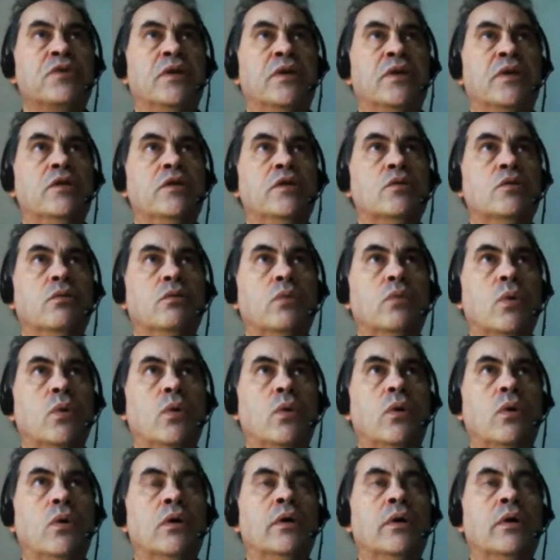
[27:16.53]
and it's
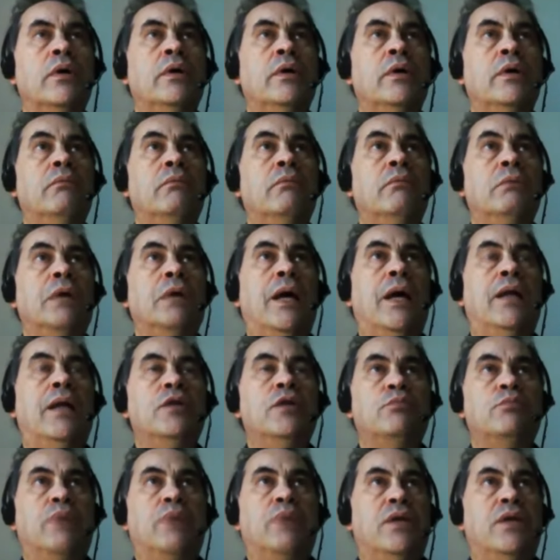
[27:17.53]
war, and it's
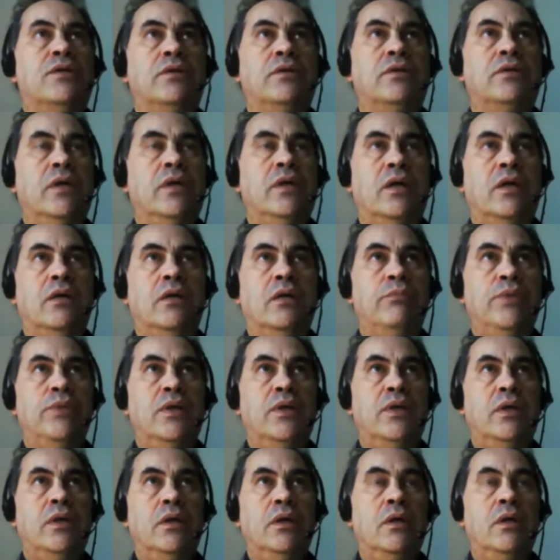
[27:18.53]
basically kind of
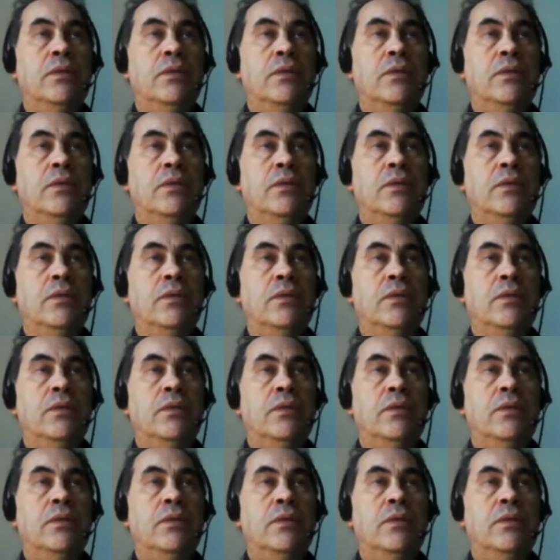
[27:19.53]
being